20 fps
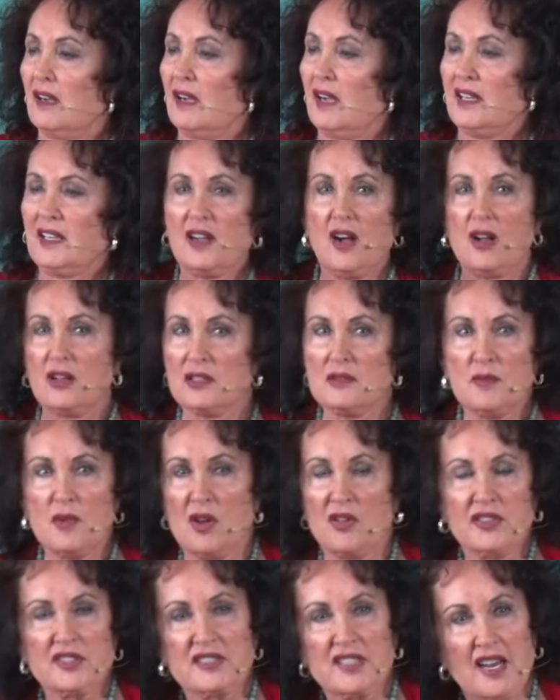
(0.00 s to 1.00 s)
I called him
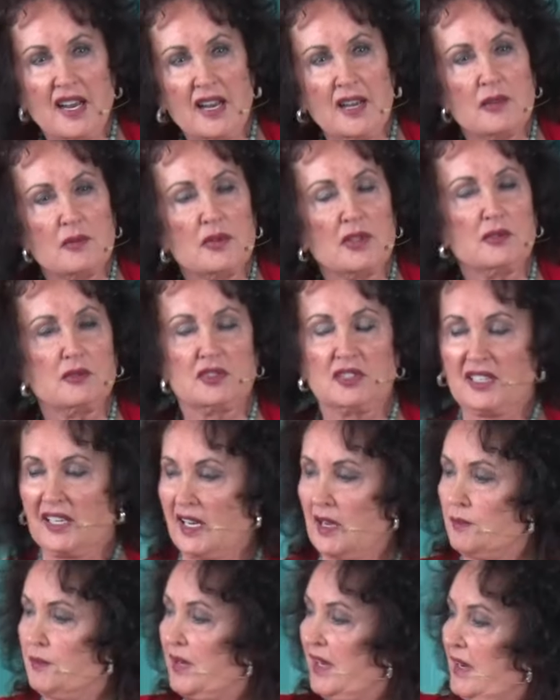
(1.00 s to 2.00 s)
all the time, and it was
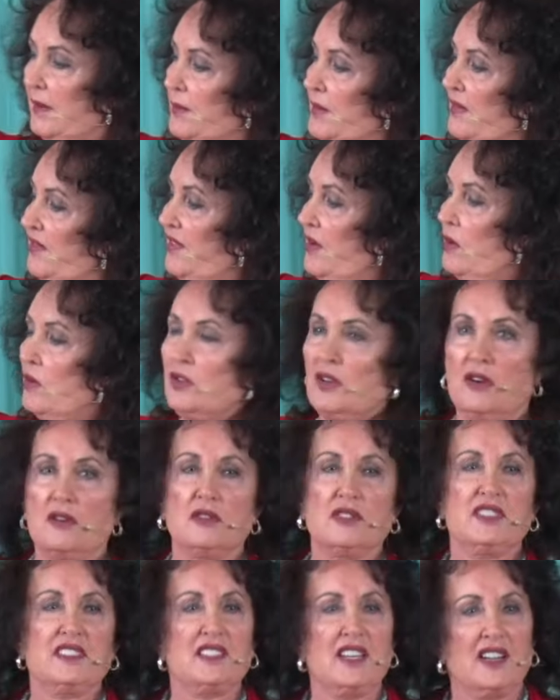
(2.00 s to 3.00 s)
like I pick up the phone.
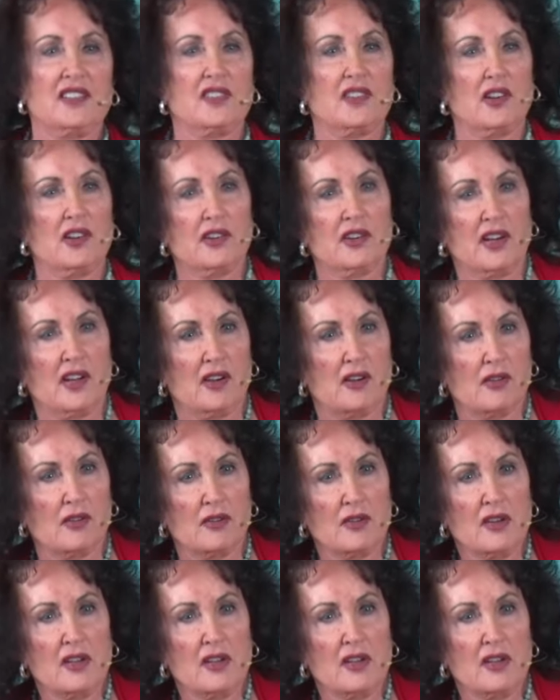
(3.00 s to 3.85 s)
Oh, he's not there now.